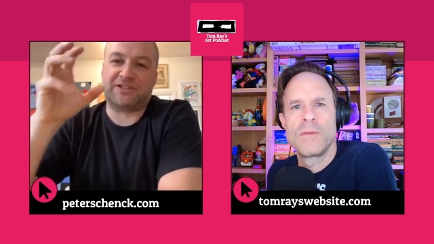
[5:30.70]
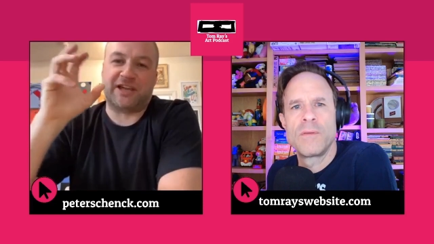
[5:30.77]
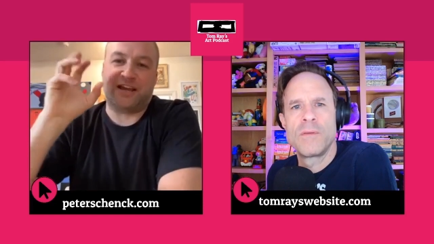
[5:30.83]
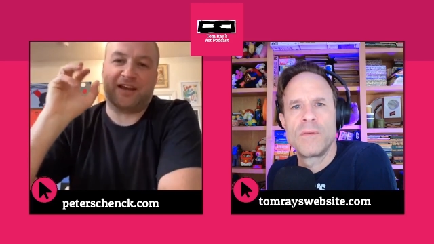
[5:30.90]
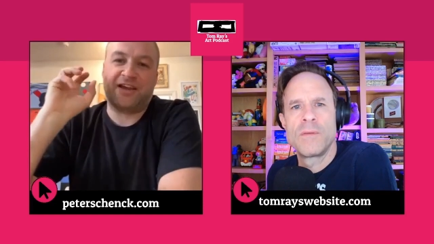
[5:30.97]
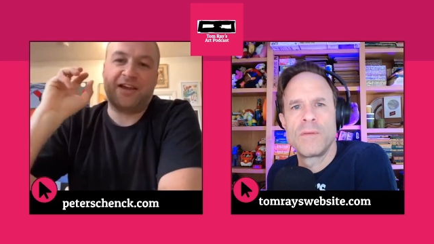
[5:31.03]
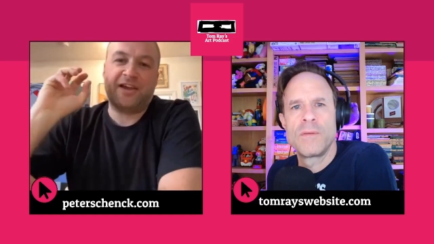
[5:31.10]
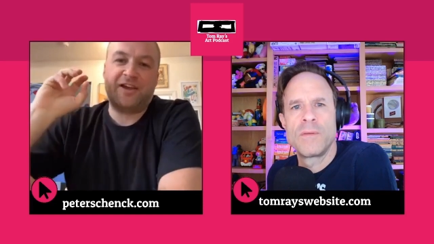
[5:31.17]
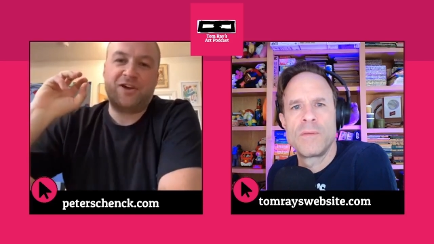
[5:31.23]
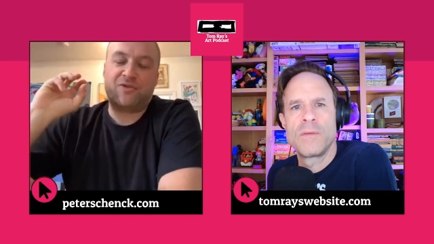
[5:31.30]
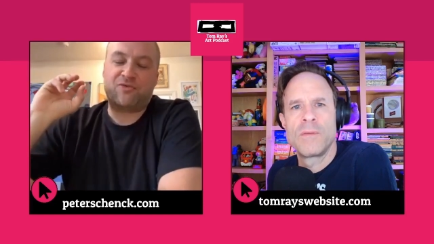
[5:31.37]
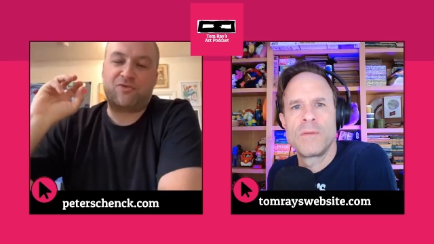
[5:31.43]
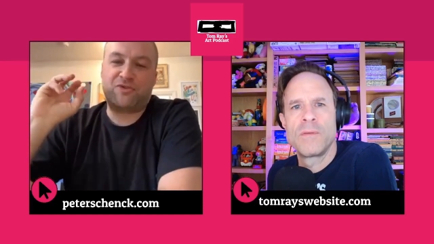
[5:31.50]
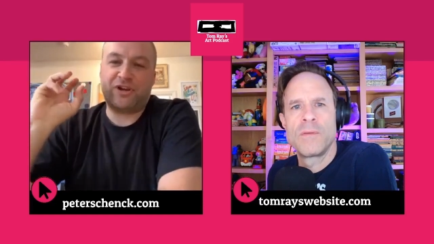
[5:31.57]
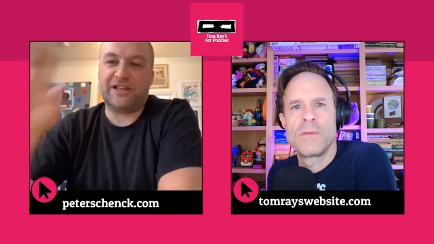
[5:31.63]
Speaker 1: like,
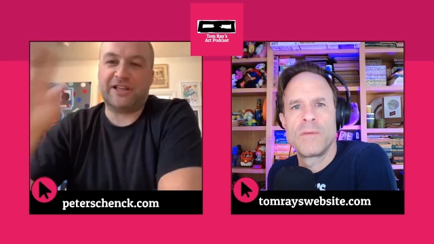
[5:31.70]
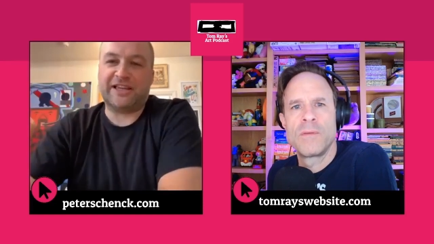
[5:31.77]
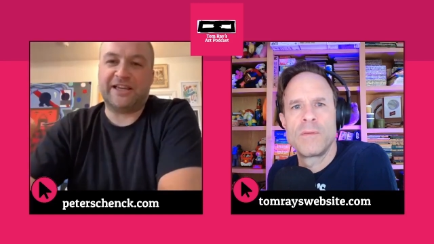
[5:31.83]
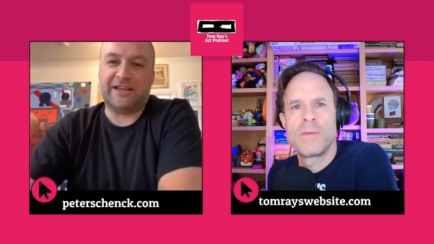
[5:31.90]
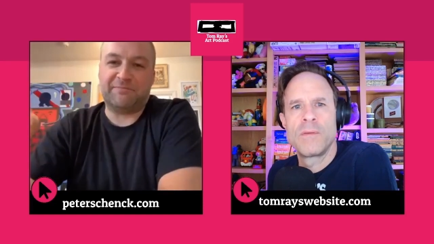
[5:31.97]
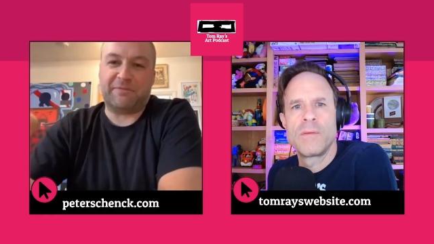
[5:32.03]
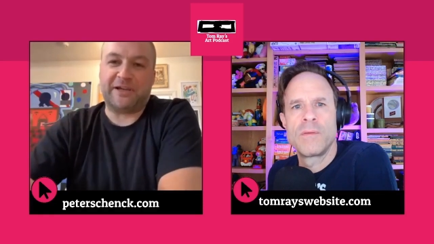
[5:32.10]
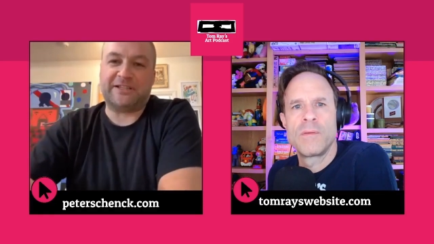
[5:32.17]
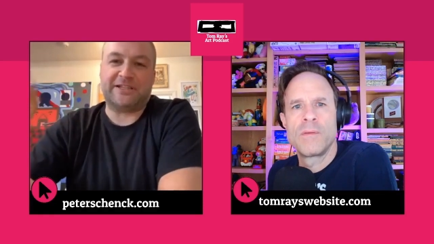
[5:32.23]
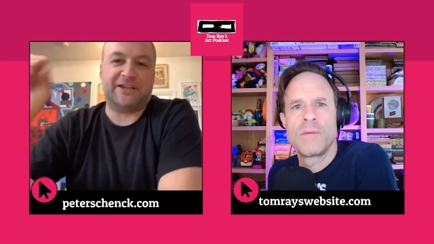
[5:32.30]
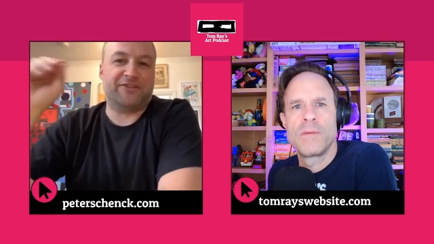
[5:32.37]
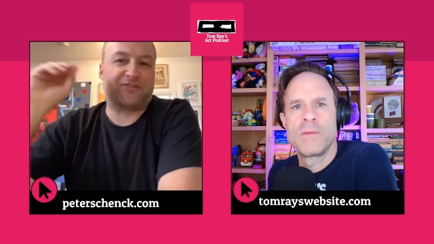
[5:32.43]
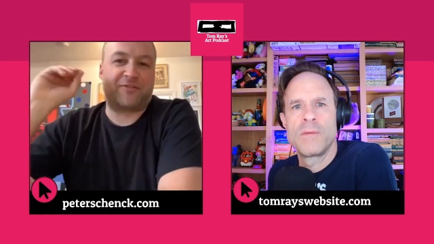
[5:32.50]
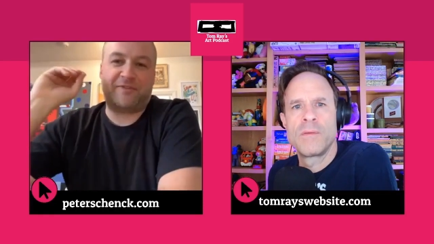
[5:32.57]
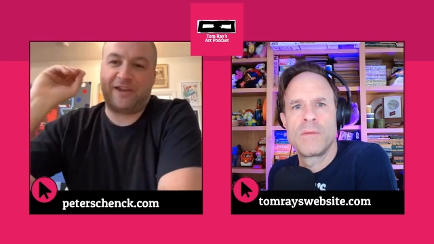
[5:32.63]
really big
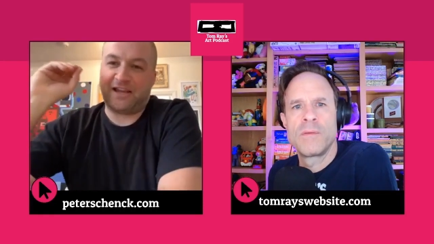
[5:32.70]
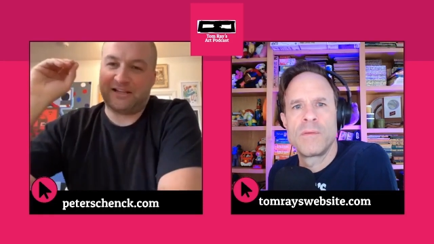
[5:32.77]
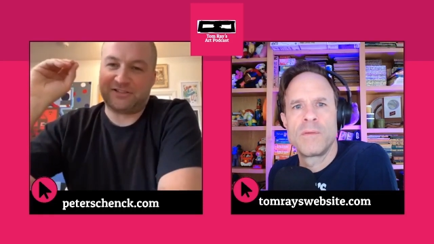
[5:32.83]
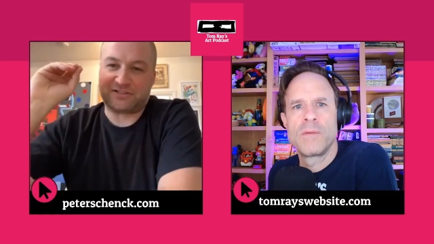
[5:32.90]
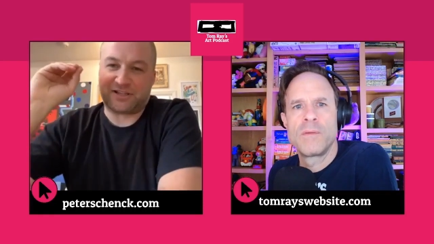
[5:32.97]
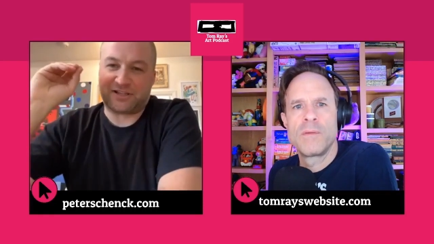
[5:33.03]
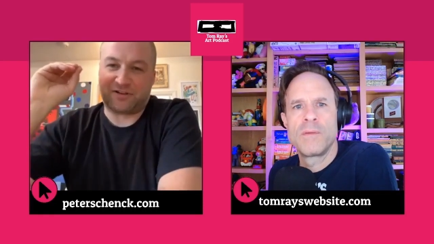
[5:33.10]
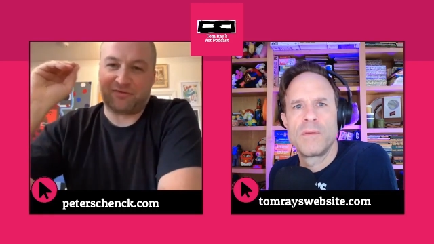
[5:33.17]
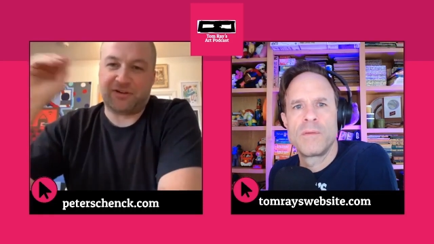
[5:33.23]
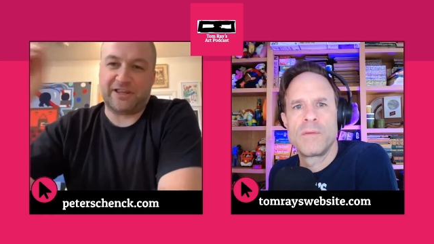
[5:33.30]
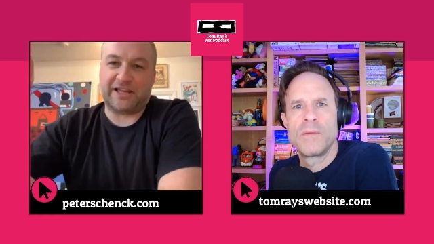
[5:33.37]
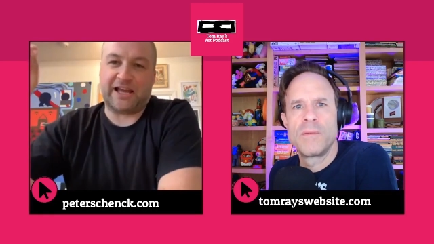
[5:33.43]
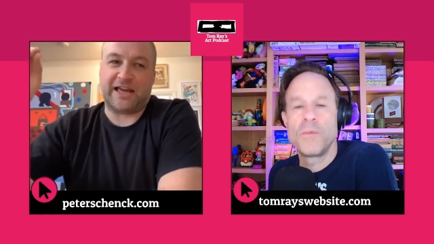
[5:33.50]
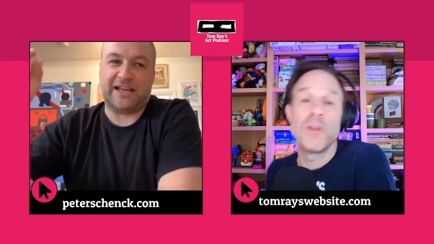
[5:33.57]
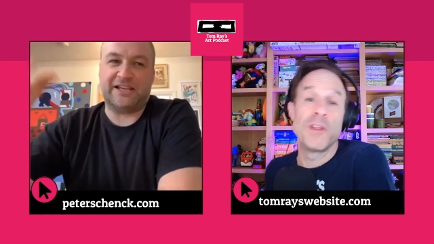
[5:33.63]
deal for me. I just like
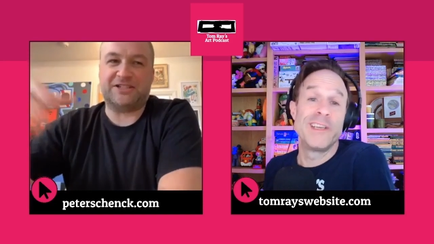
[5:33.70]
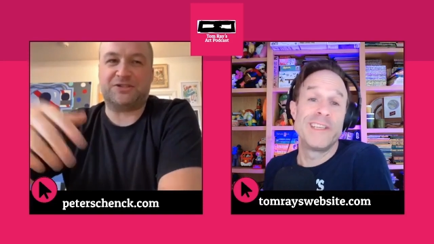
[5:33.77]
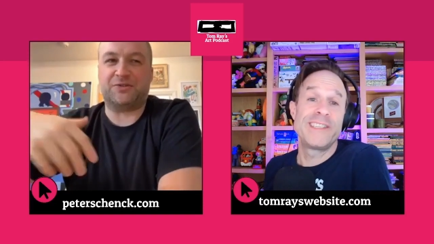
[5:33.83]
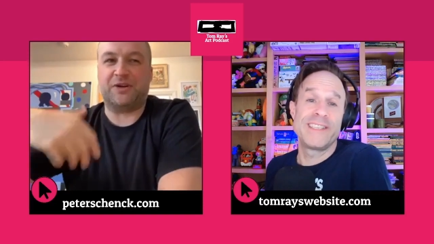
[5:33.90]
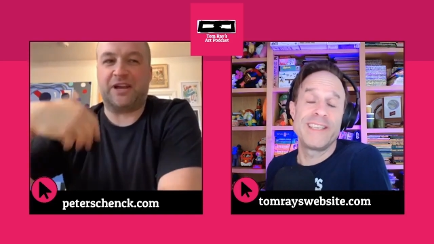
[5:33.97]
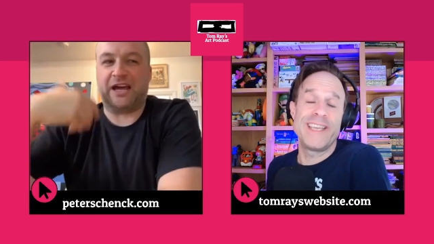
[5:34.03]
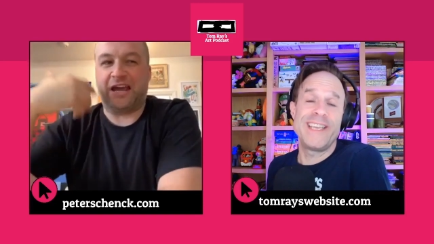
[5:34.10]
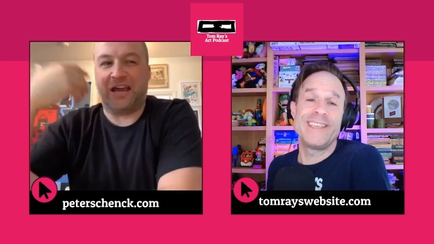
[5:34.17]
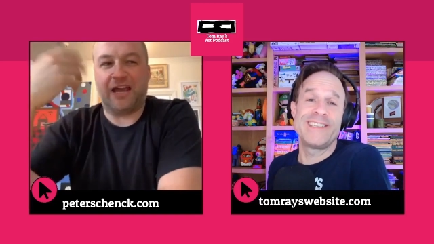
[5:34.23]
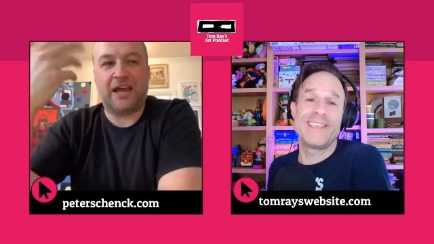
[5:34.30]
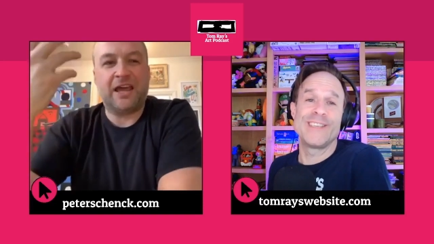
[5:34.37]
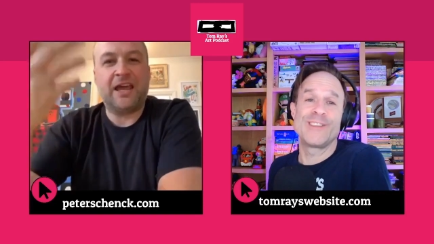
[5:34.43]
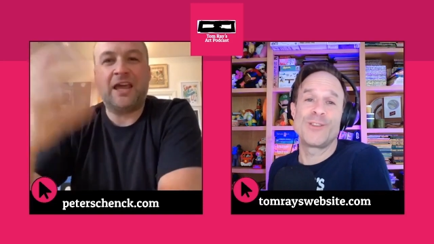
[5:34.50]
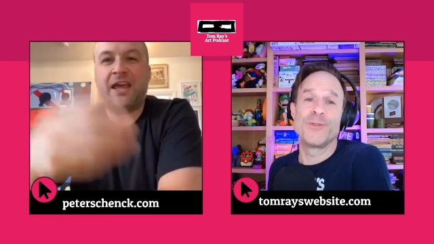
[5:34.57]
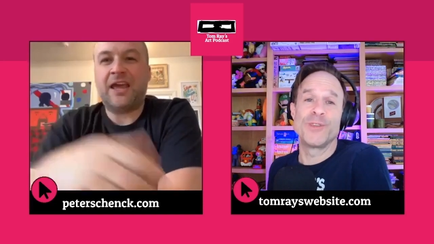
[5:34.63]
really got well, and it's it. the I,
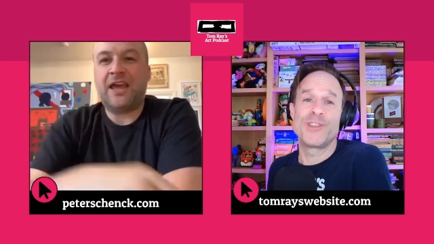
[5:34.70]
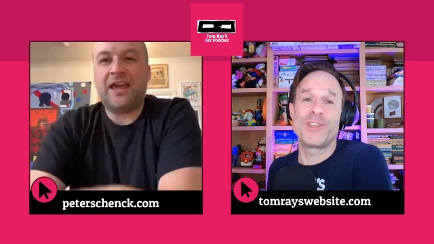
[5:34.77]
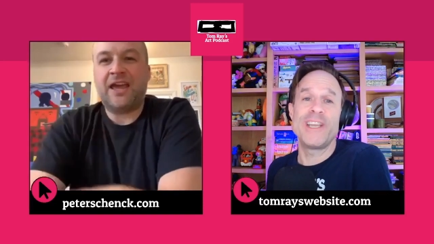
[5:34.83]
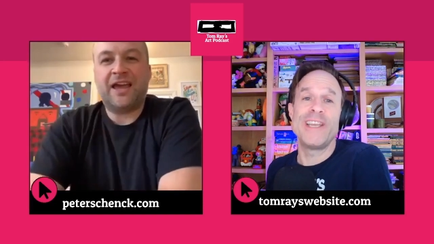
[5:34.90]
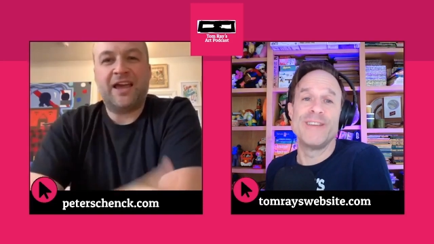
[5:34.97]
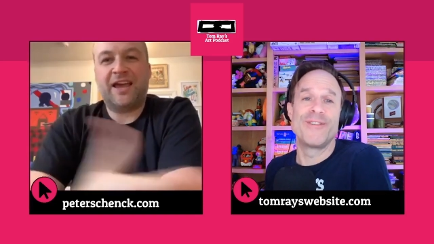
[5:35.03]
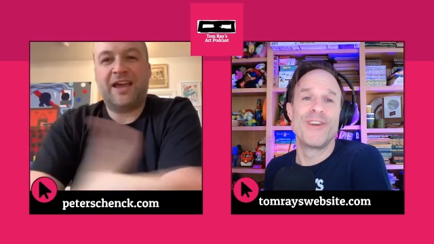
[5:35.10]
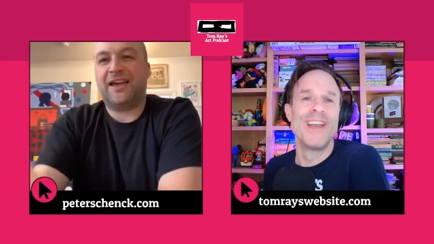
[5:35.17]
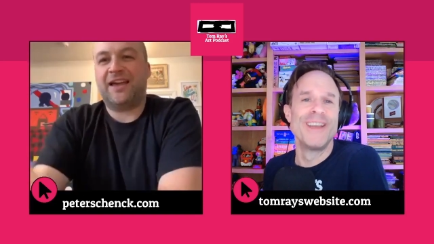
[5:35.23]
Speaker 2: easiest to achieve